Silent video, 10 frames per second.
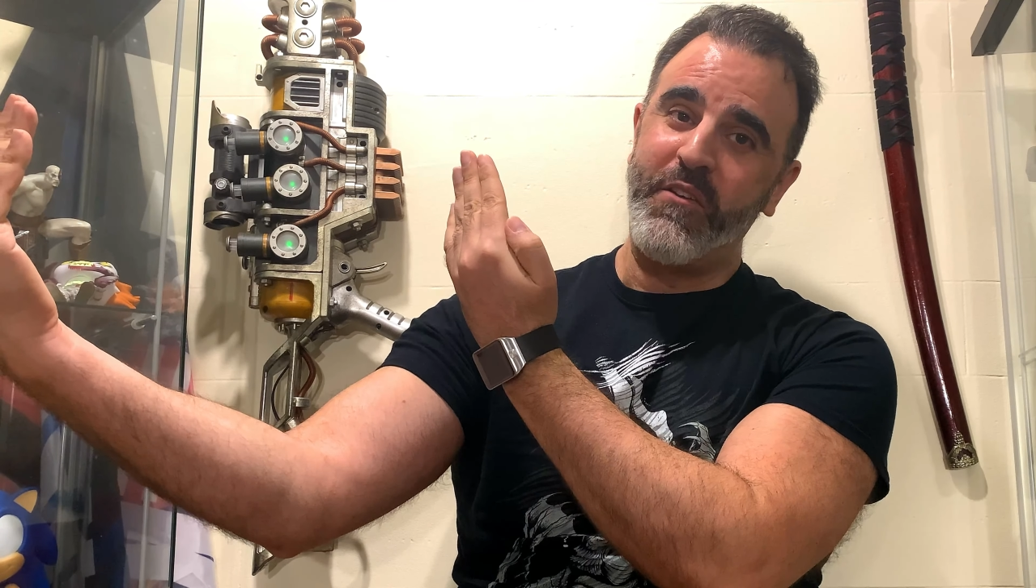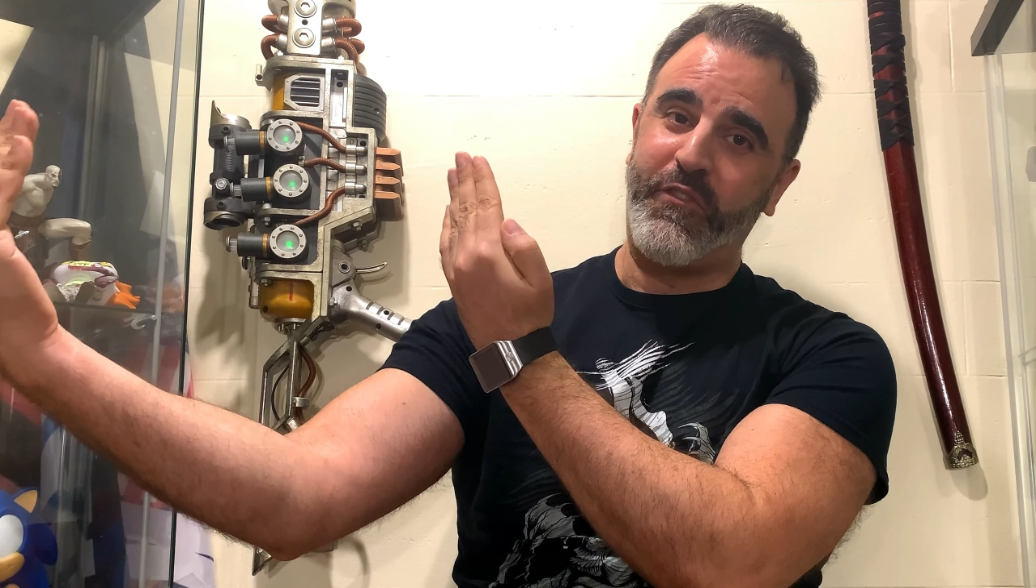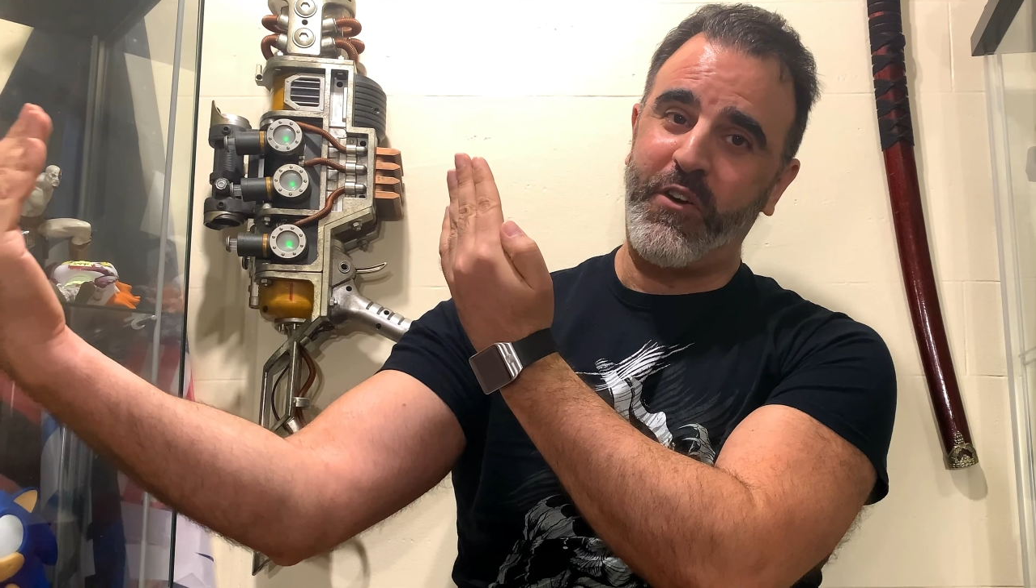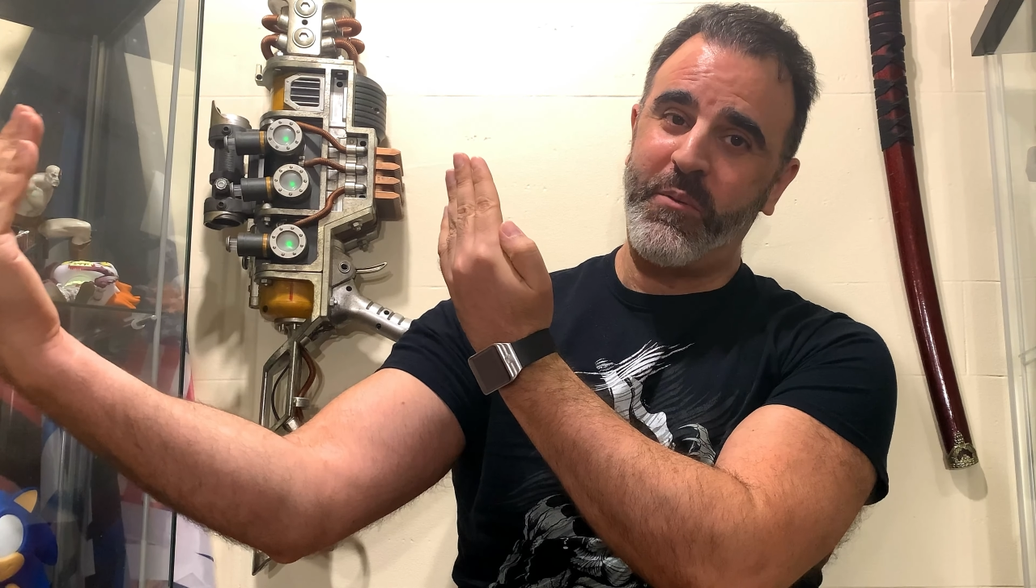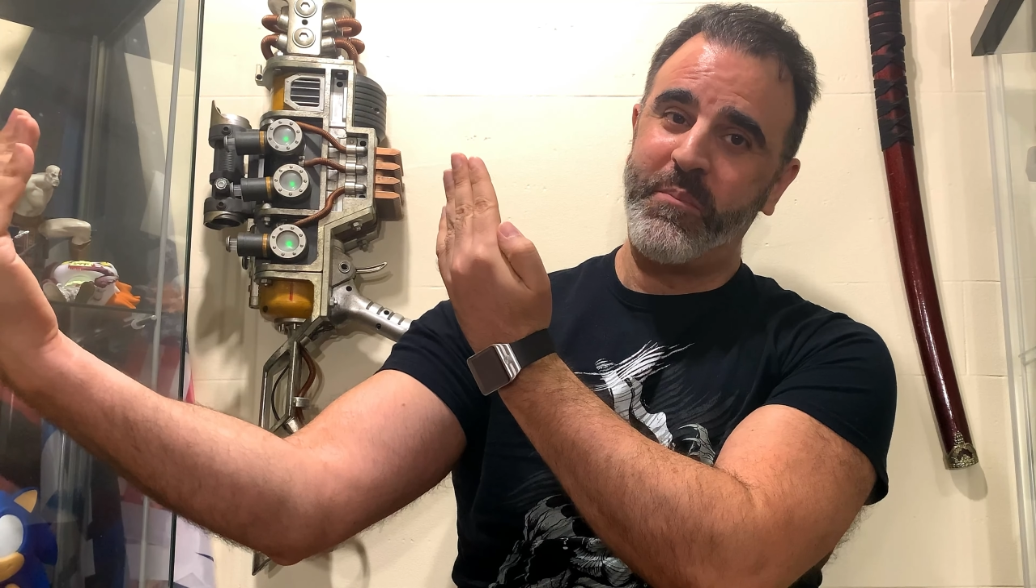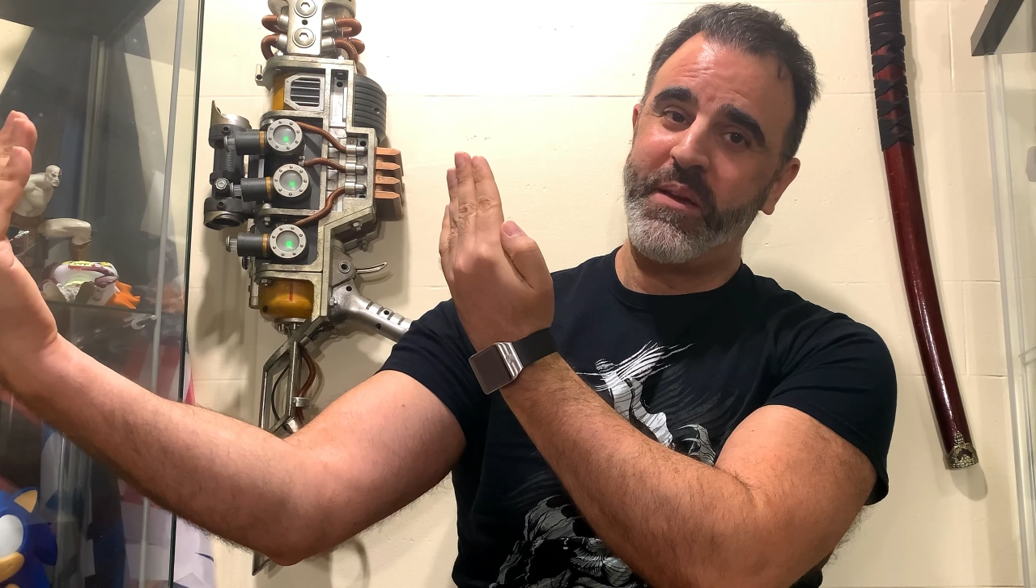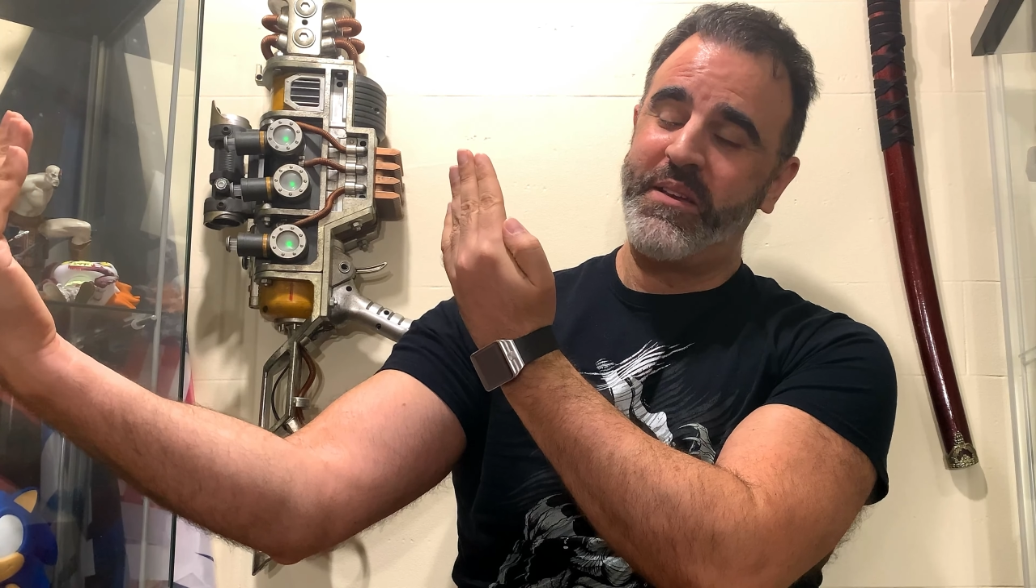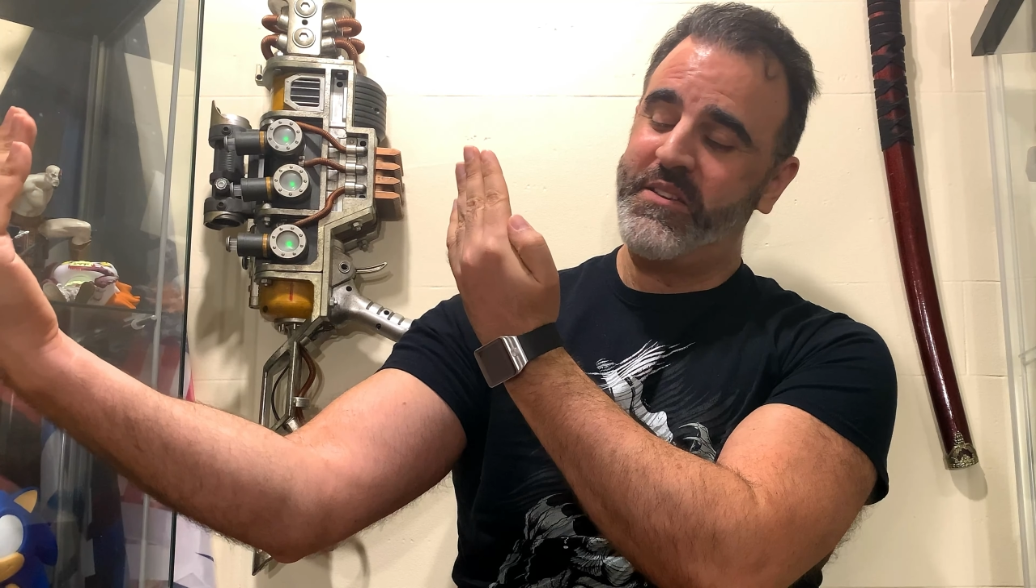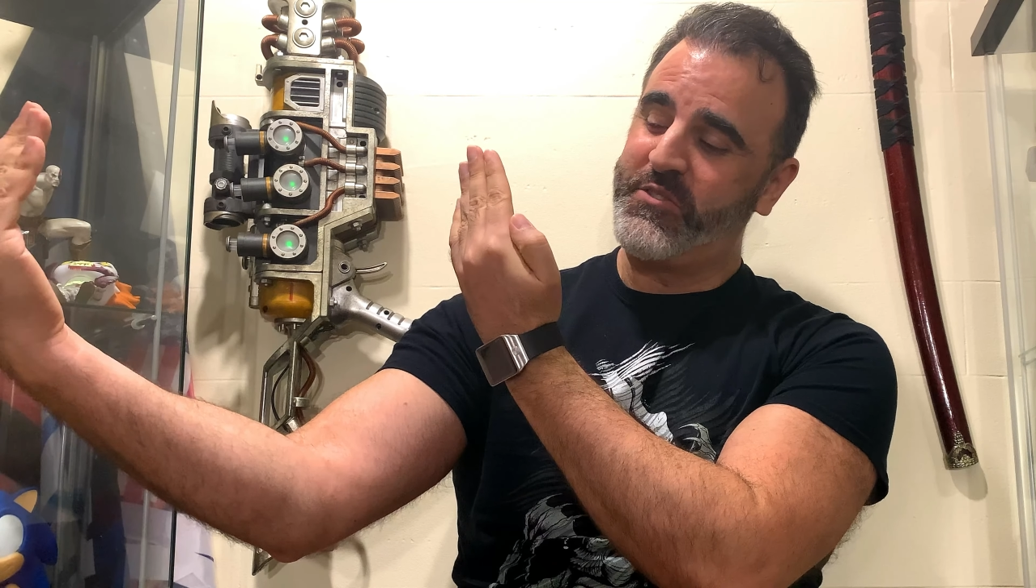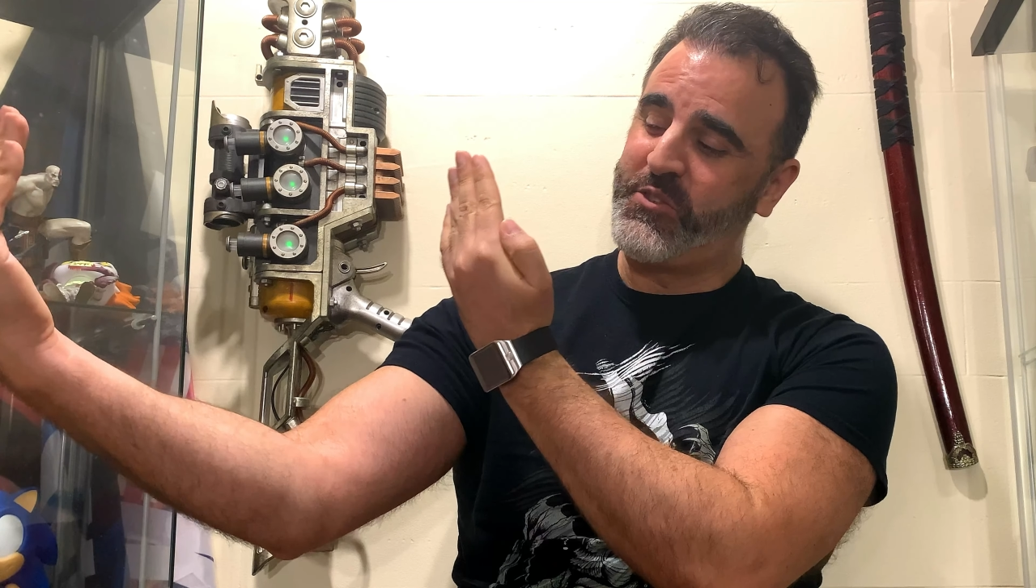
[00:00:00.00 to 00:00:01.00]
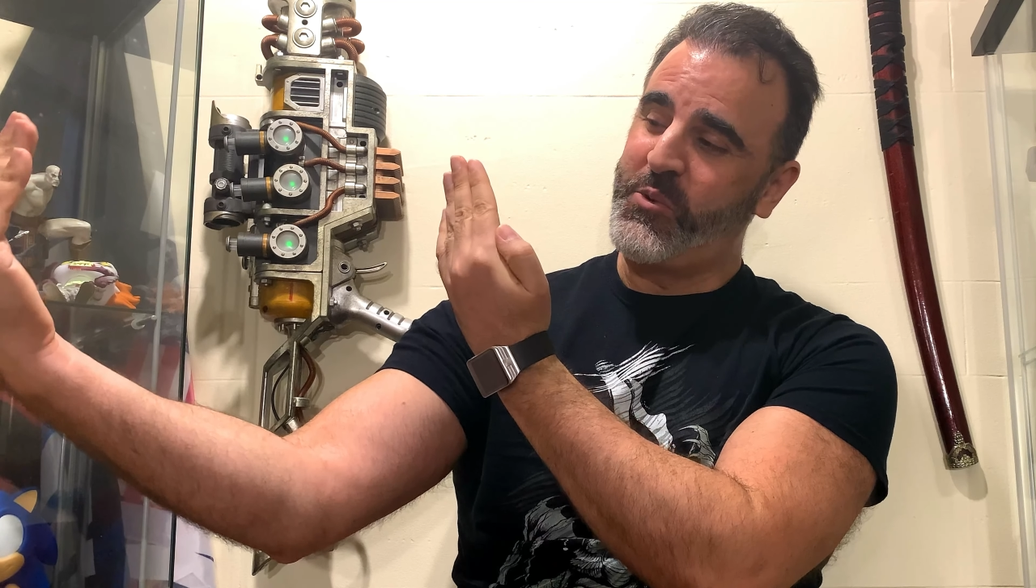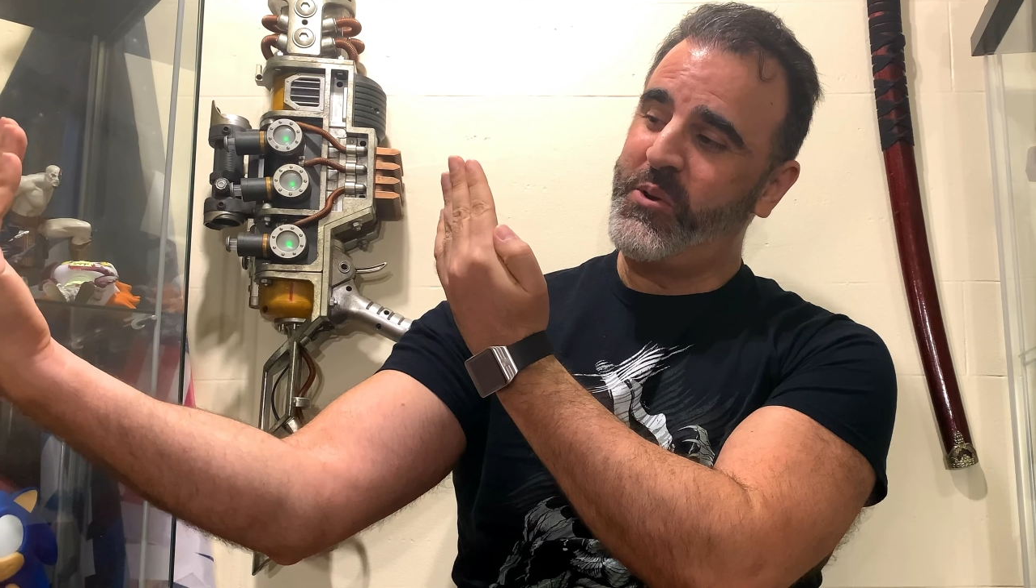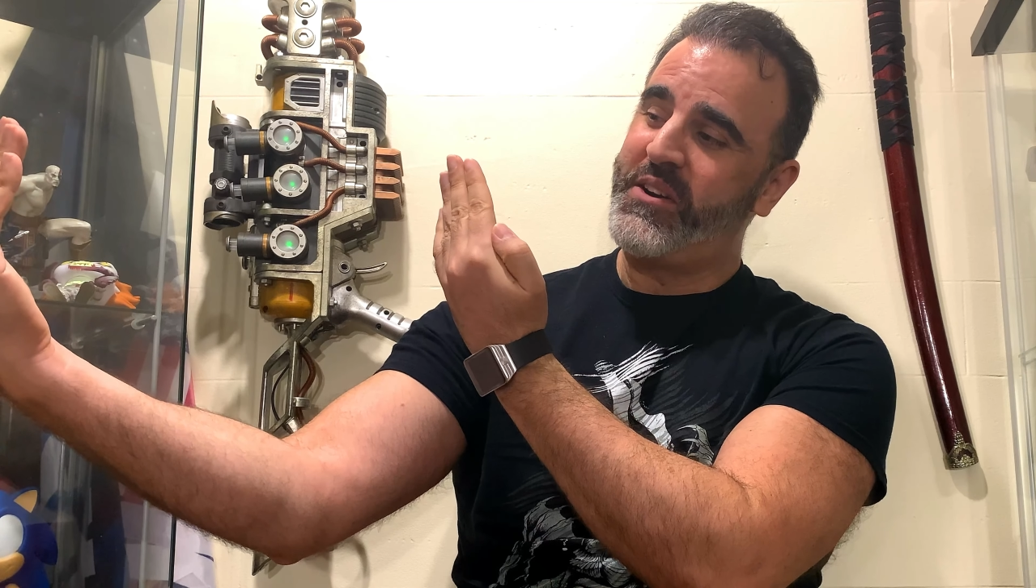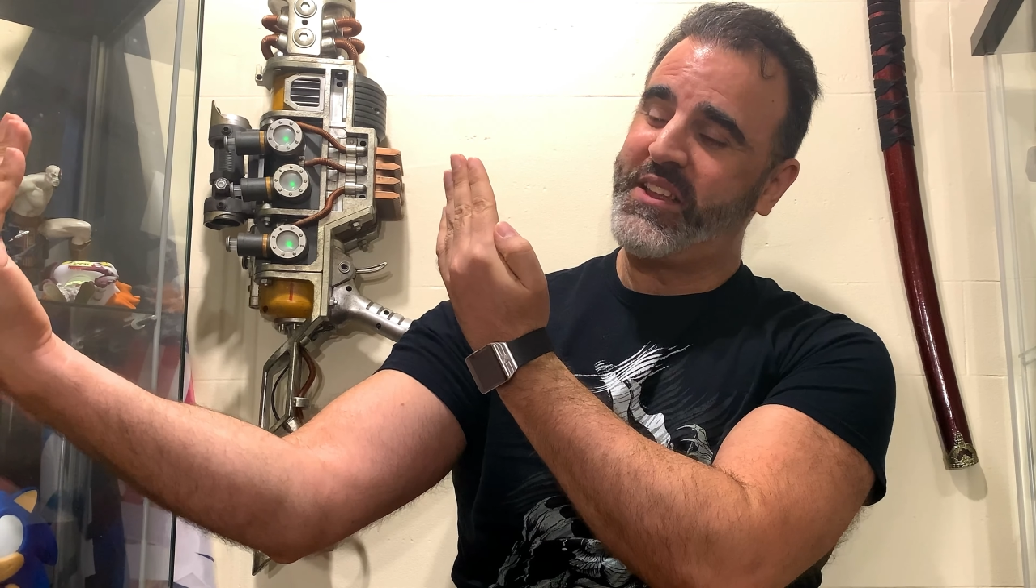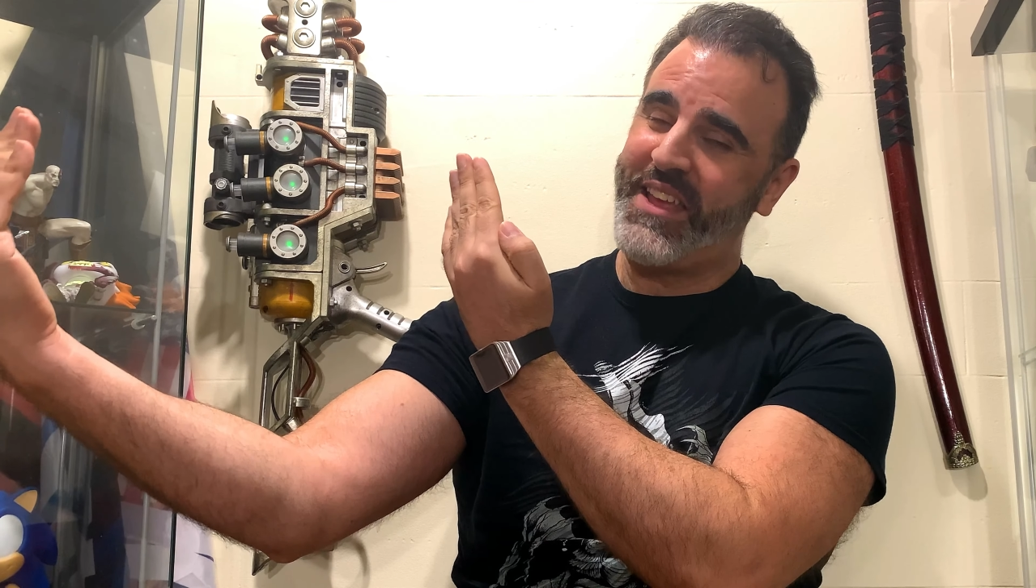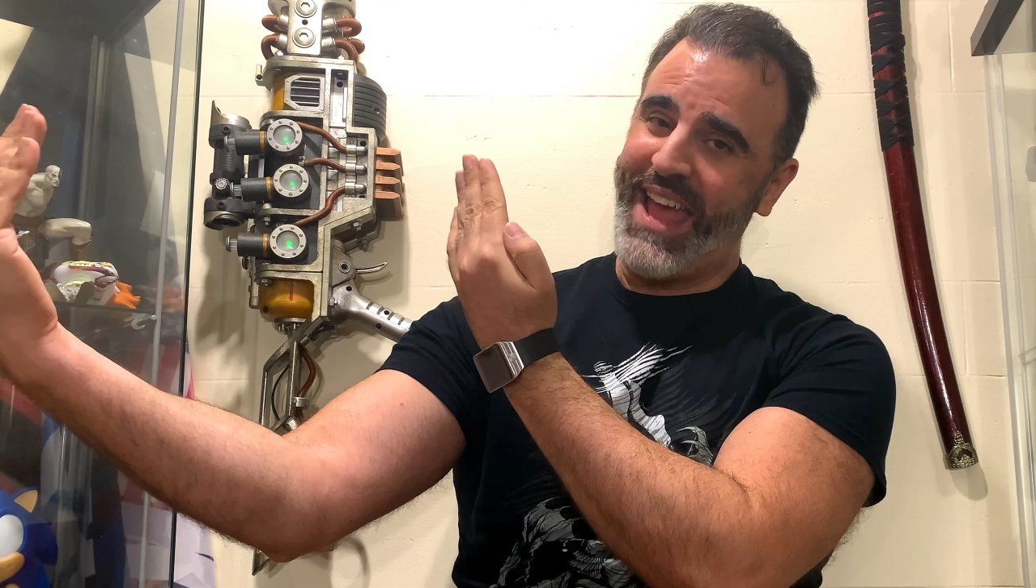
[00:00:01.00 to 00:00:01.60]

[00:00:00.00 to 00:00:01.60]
from Stewart